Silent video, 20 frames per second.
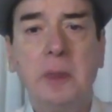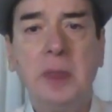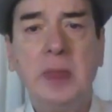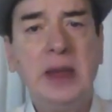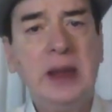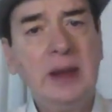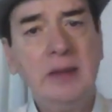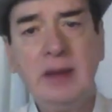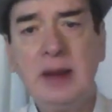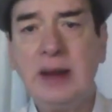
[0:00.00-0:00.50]

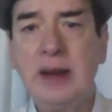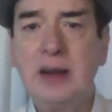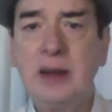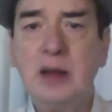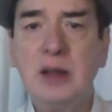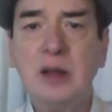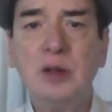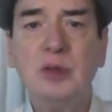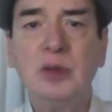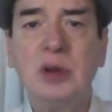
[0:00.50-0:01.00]
he will
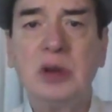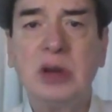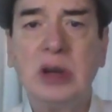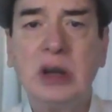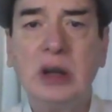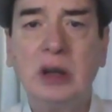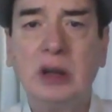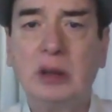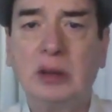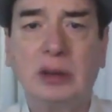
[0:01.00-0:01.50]
continue what
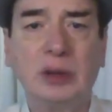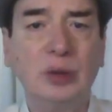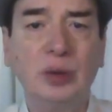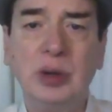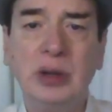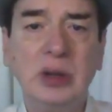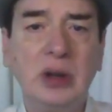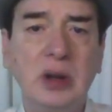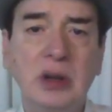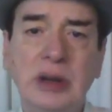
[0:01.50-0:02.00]
he is. You
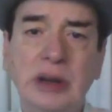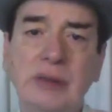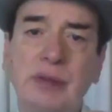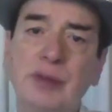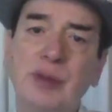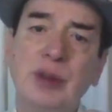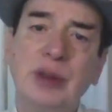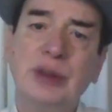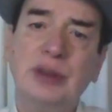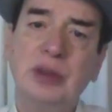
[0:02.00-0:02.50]
cannot
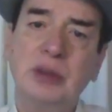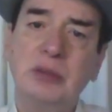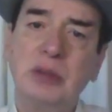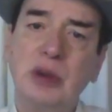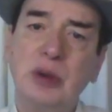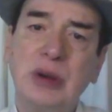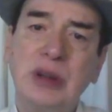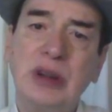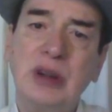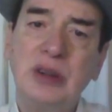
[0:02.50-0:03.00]
influence him.
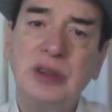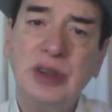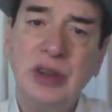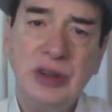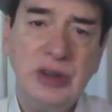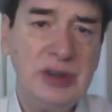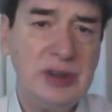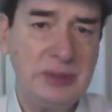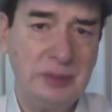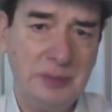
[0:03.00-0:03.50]
You cannot
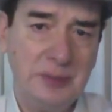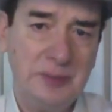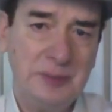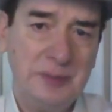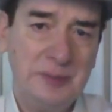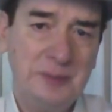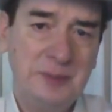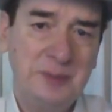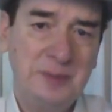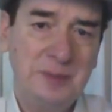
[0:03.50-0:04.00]
change him.
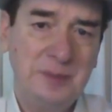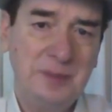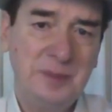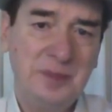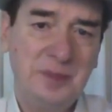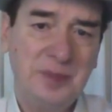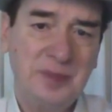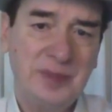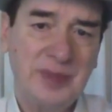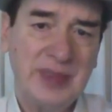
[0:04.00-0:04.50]

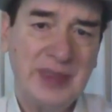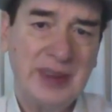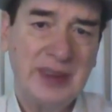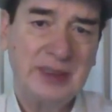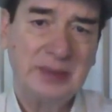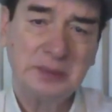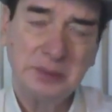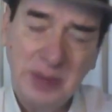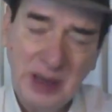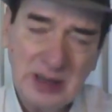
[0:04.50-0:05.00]

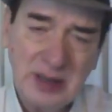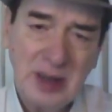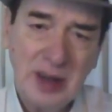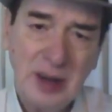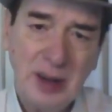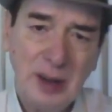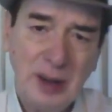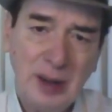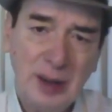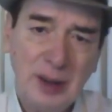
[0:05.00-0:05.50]
But
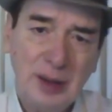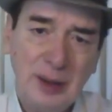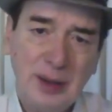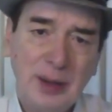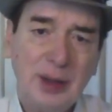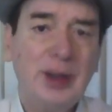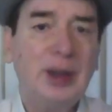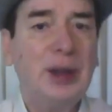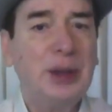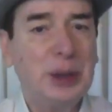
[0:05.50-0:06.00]

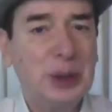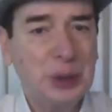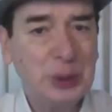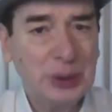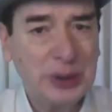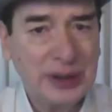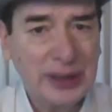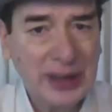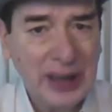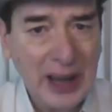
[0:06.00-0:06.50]

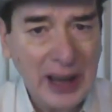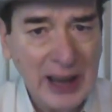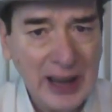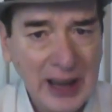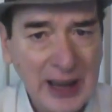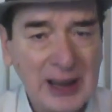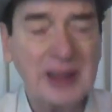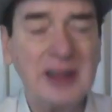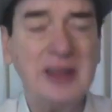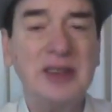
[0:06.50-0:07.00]
you
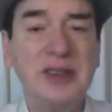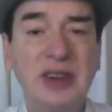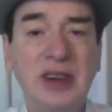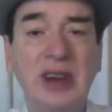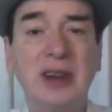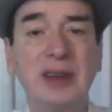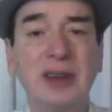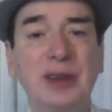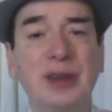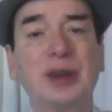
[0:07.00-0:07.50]
can
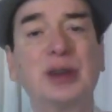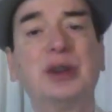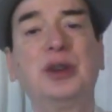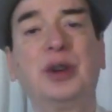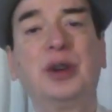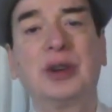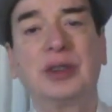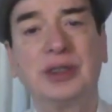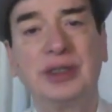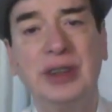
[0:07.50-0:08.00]
change
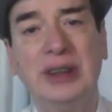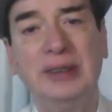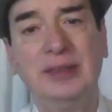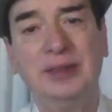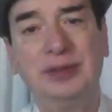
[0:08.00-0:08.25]
yourself.